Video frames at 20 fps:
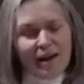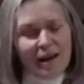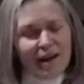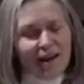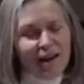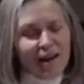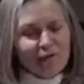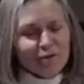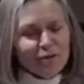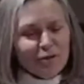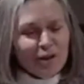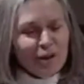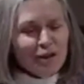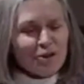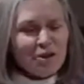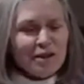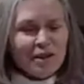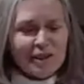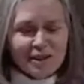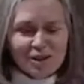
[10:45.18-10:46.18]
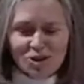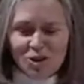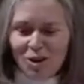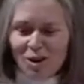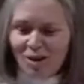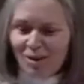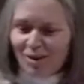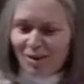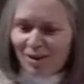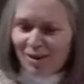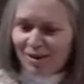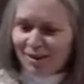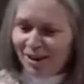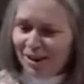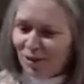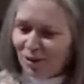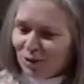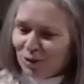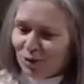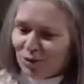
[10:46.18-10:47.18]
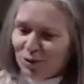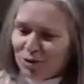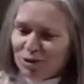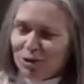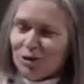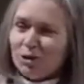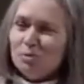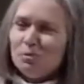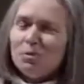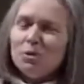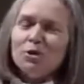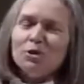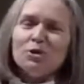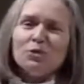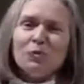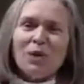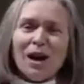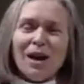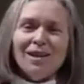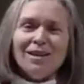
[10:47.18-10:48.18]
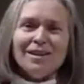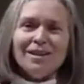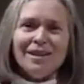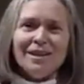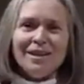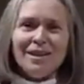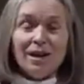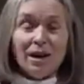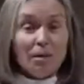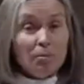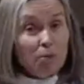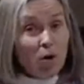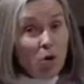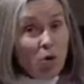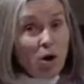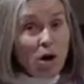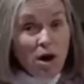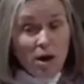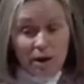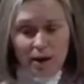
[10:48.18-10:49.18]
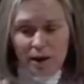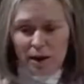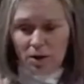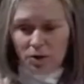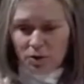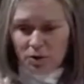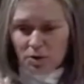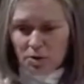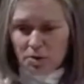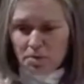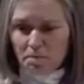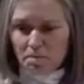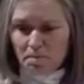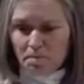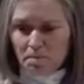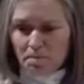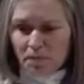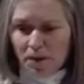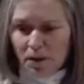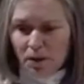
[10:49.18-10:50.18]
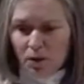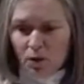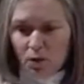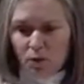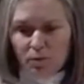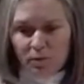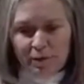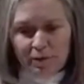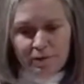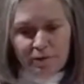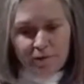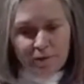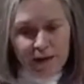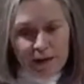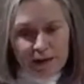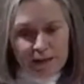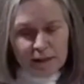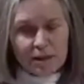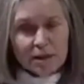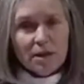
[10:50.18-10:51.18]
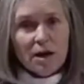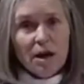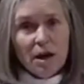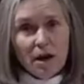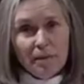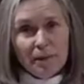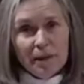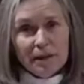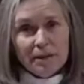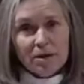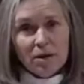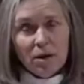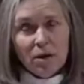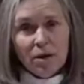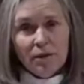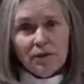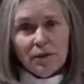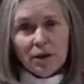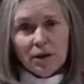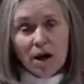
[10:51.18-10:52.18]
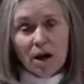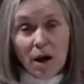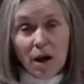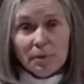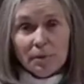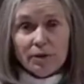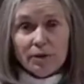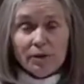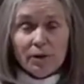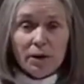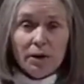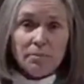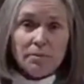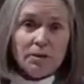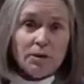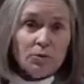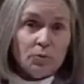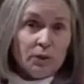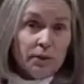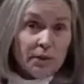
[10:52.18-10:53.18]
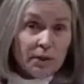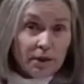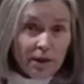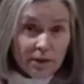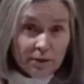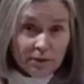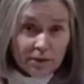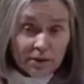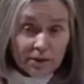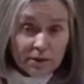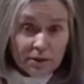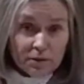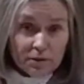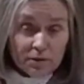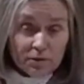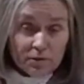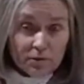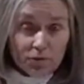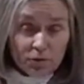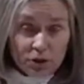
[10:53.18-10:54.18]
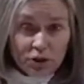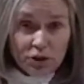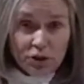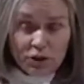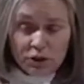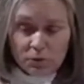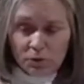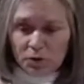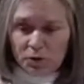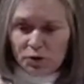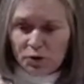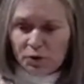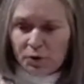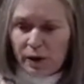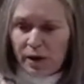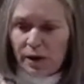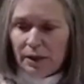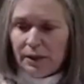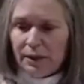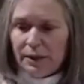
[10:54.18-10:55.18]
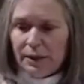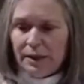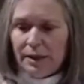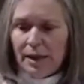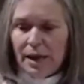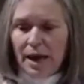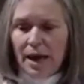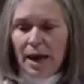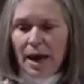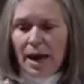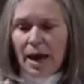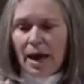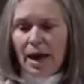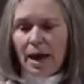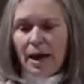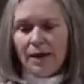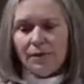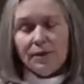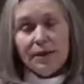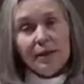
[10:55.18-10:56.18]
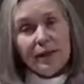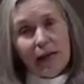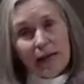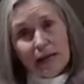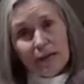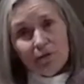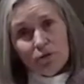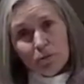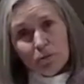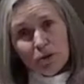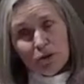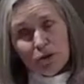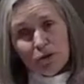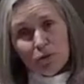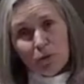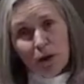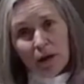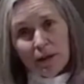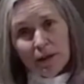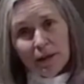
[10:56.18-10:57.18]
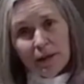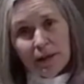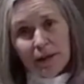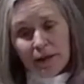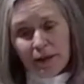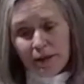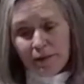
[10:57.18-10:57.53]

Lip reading: After hearing a talk on Celtic Christian spirituality, a Mohawk elder who had been invited to comment on the common ground between Celtic Christian spirituality and the native spirituality of